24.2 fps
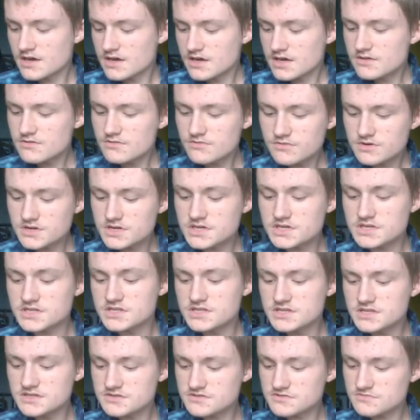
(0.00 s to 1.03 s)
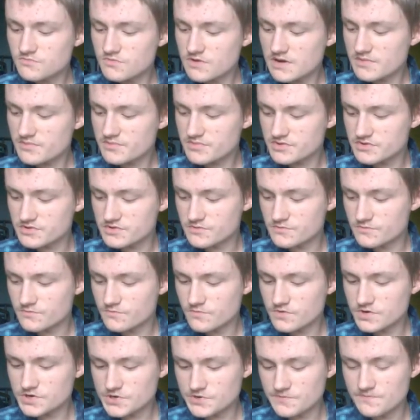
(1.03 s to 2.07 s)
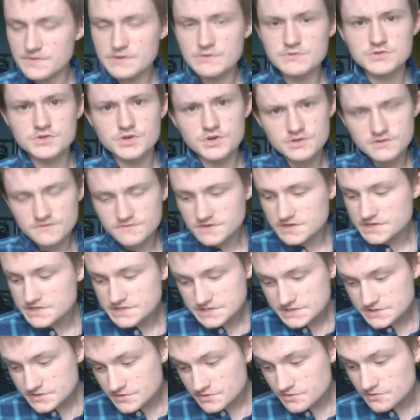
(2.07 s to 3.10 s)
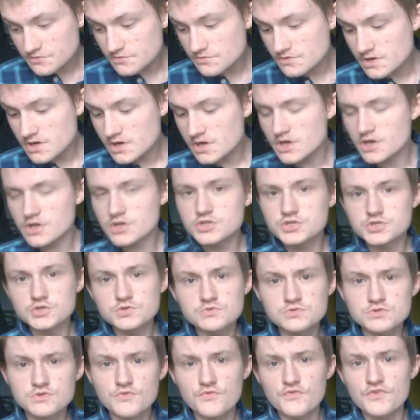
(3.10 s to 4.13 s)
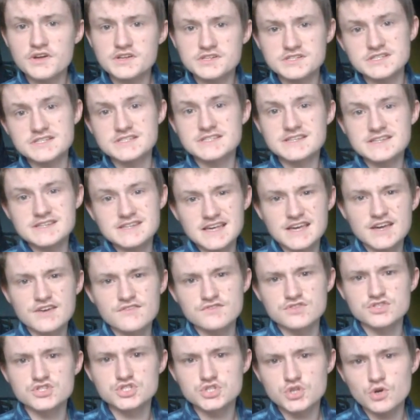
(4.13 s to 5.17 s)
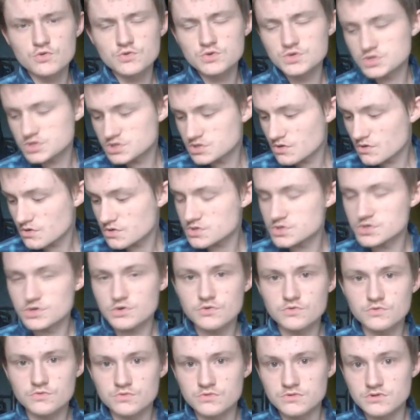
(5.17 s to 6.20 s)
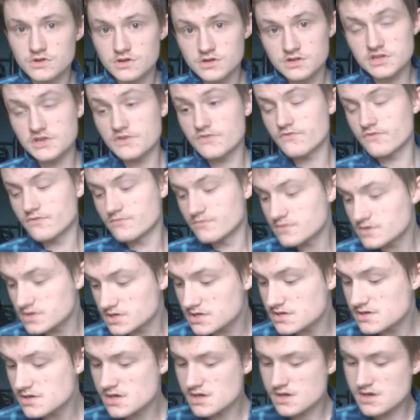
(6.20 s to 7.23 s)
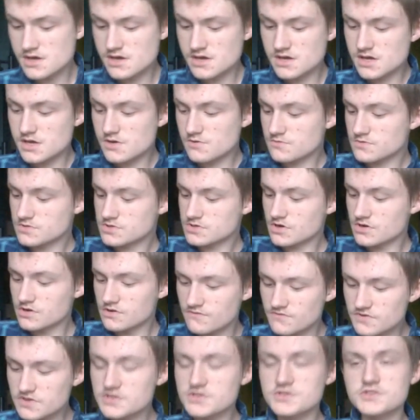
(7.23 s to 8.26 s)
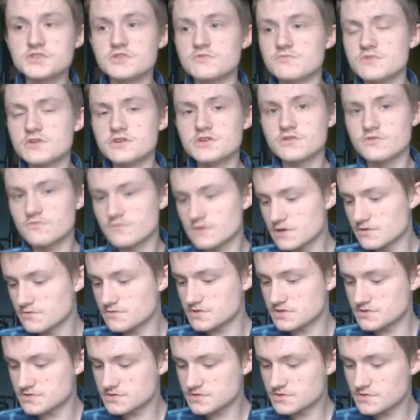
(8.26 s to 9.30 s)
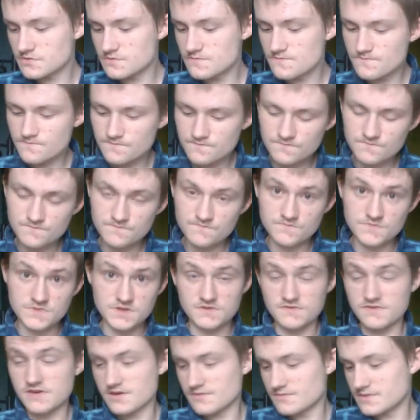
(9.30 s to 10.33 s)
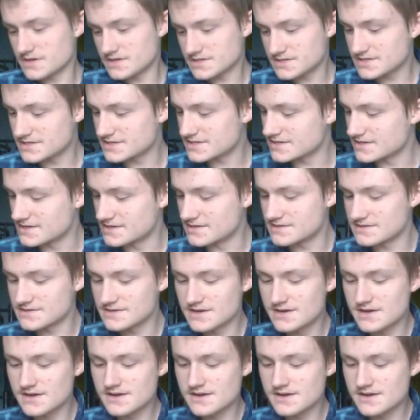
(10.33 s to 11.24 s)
Either way, this weapon, well, it was kind of easy to do due to the fact it didn't have a shoulder stock, so luckily for me, it was kind of easy to make around it, so if that makes any sense.